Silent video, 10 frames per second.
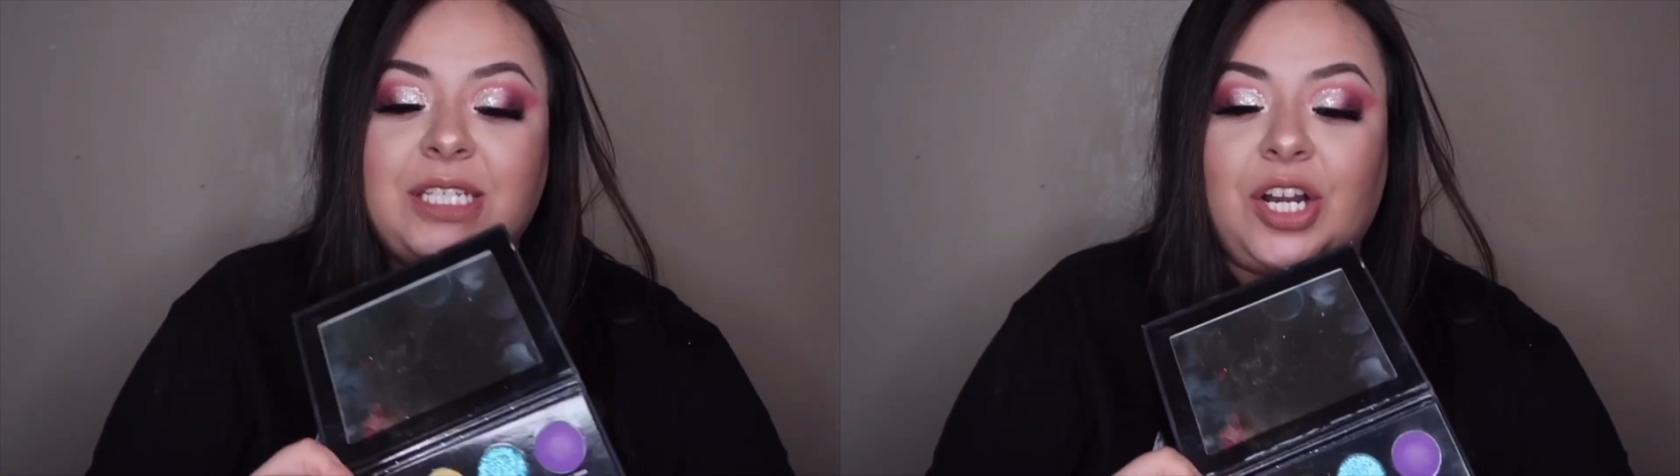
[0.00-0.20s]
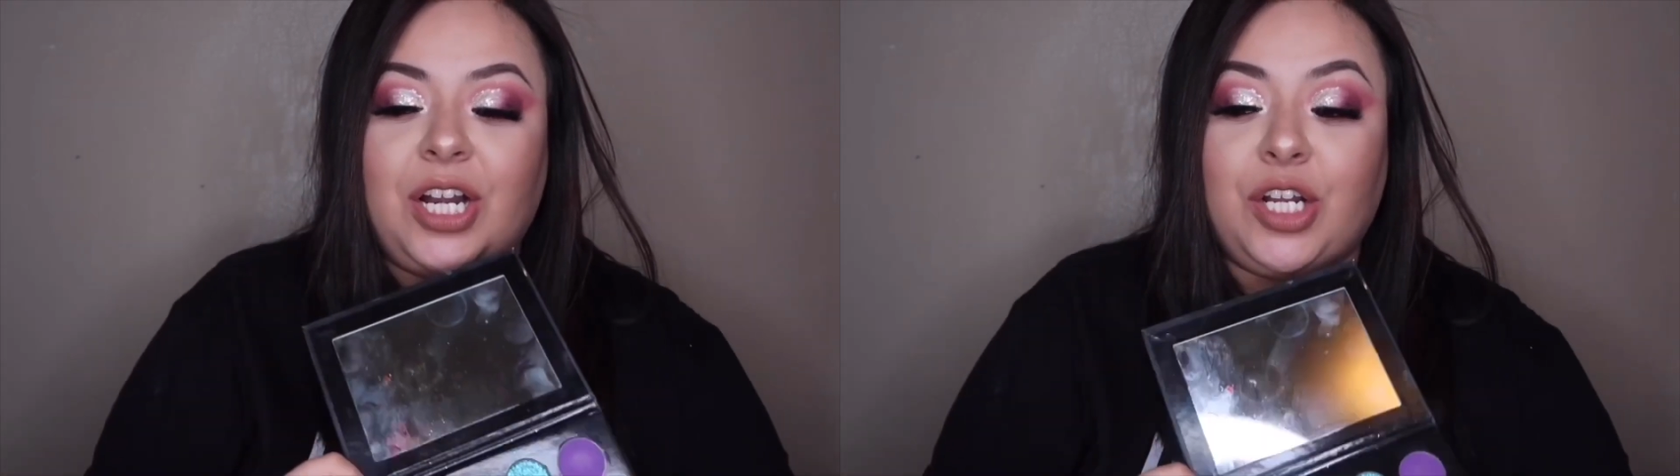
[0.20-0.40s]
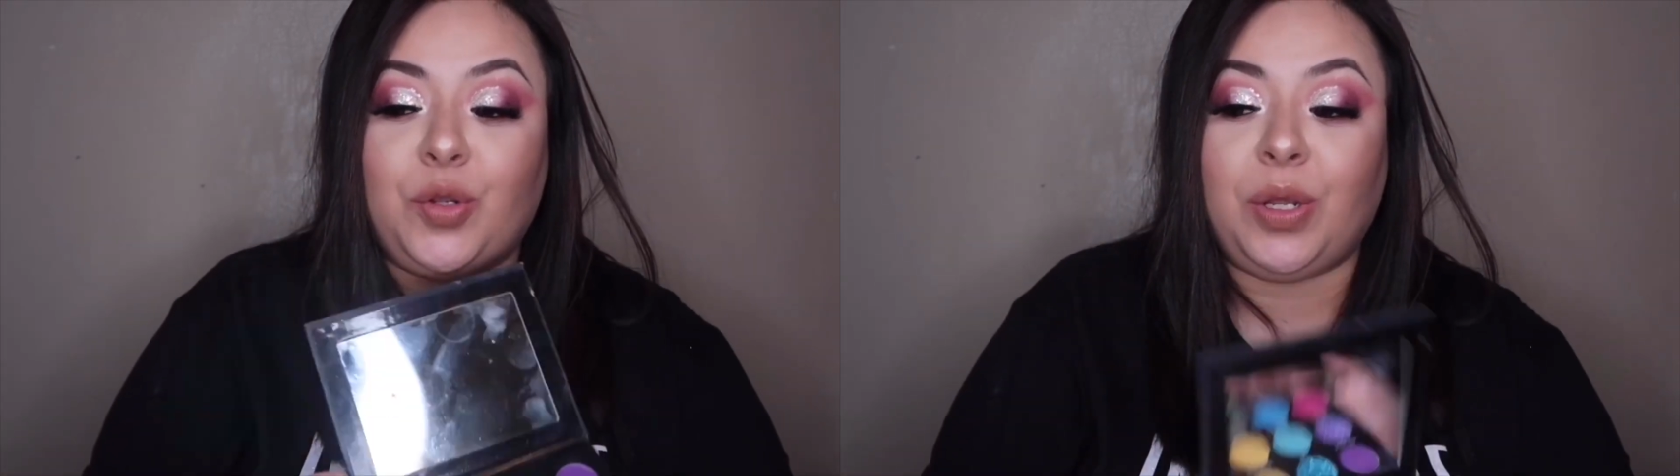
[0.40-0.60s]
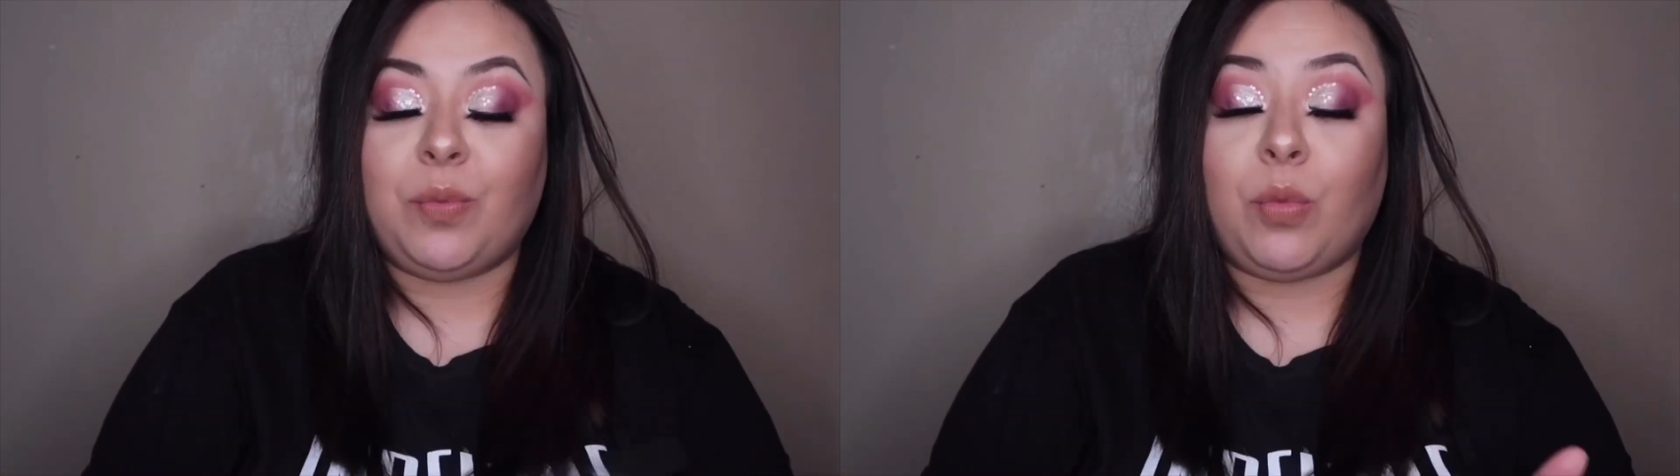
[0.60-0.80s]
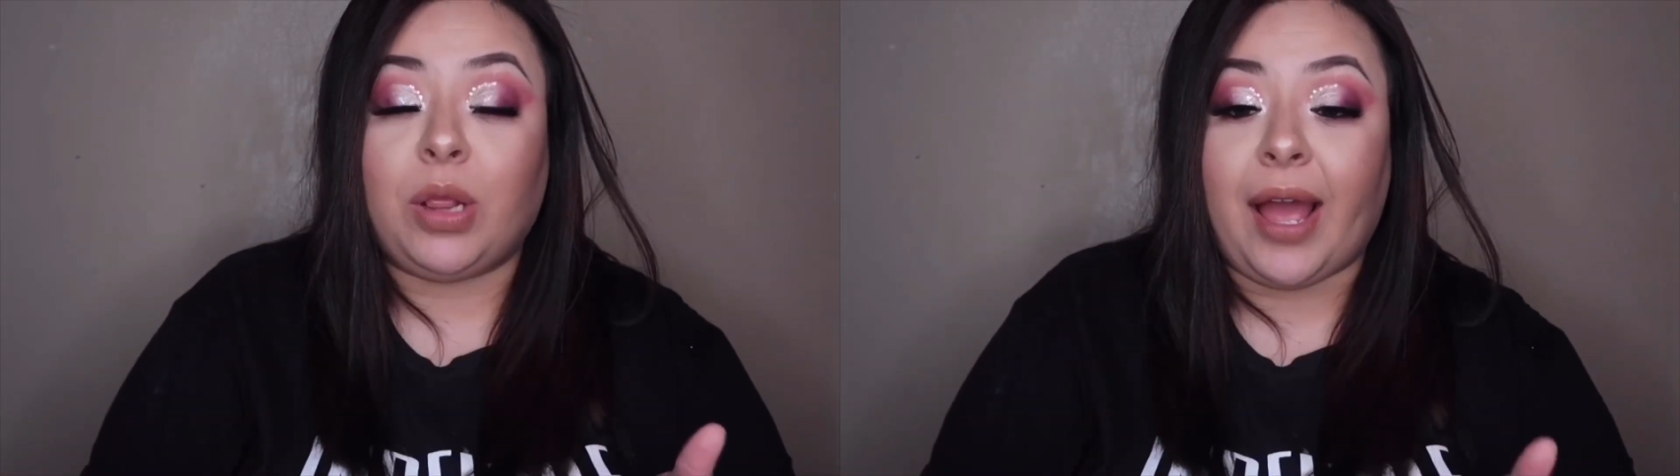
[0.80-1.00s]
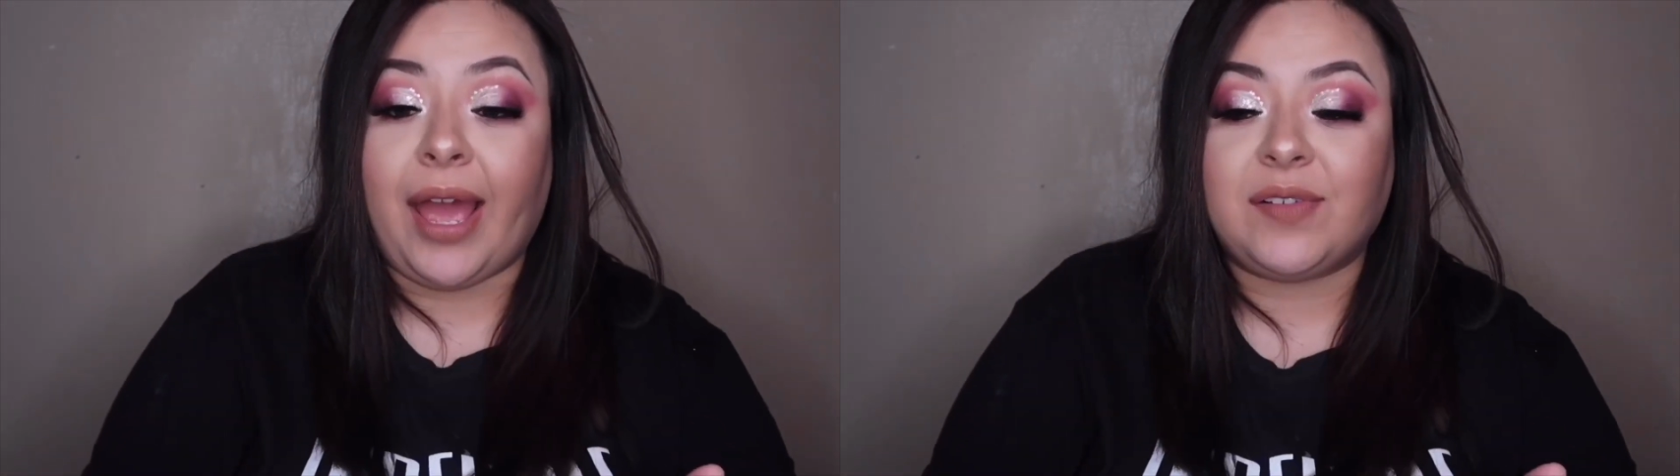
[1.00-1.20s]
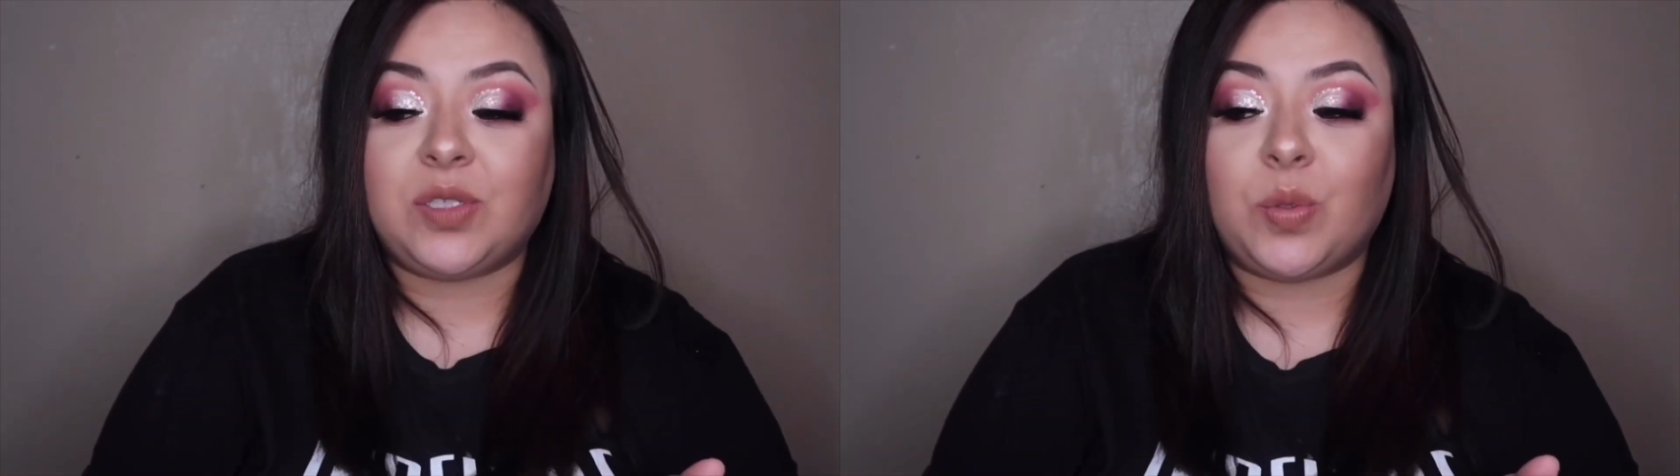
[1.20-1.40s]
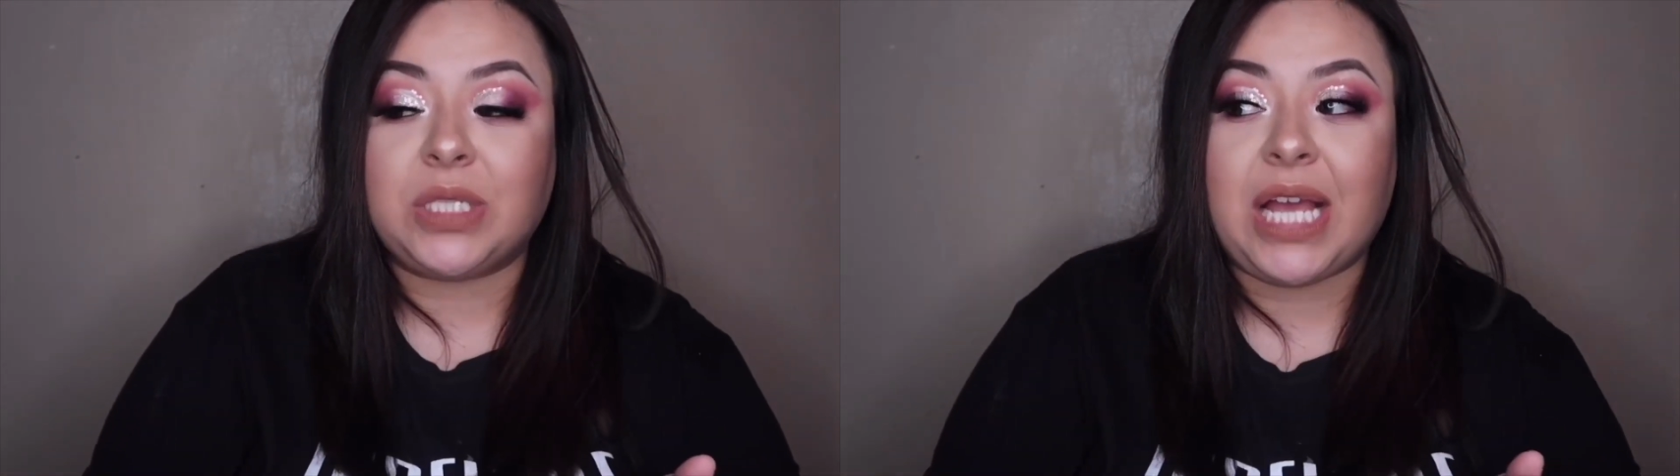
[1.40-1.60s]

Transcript: started doing lives was